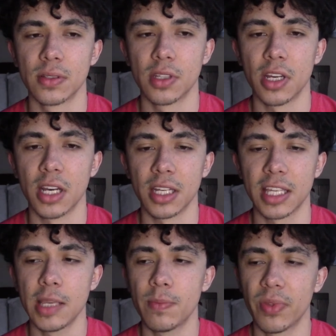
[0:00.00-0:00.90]
uh,
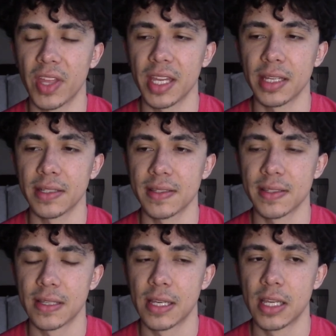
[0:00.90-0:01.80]
keep things
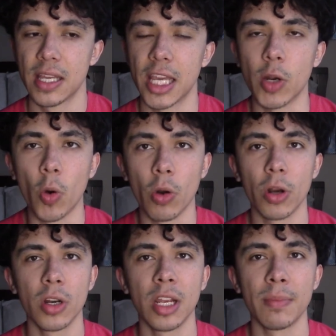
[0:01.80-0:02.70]
in
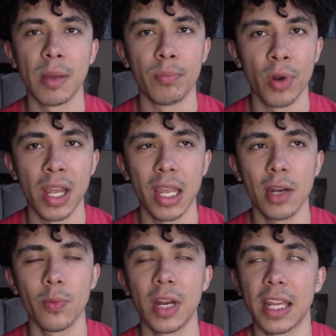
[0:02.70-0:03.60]
order in my
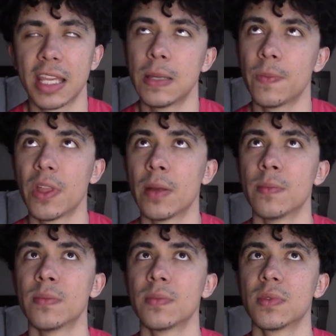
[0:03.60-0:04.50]
brain when I keep
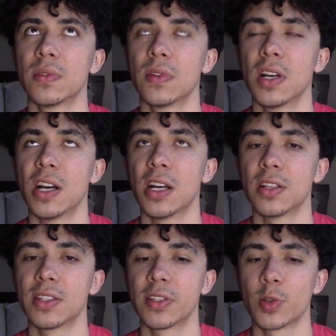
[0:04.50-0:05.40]
them uh,
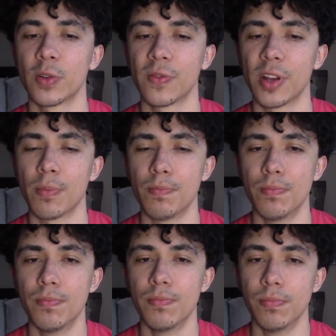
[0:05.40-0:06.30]
to sort of their
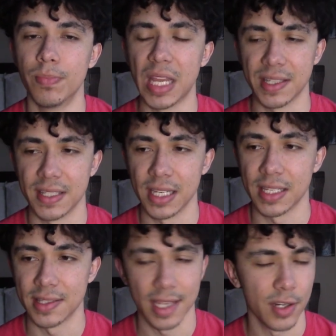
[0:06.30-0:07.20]
basic
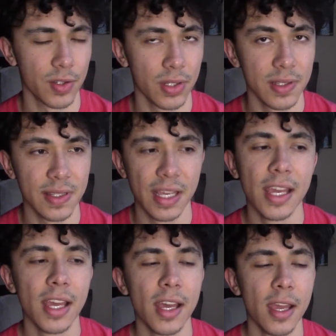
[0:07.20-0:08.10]
essentials.
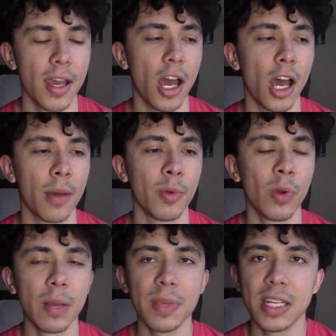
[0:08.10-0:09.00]
Um, and
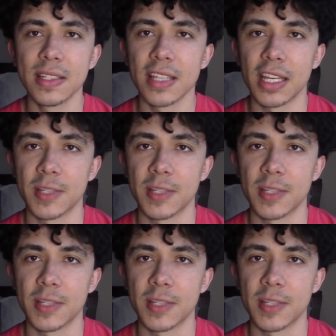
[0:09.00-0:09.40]
what I mean is like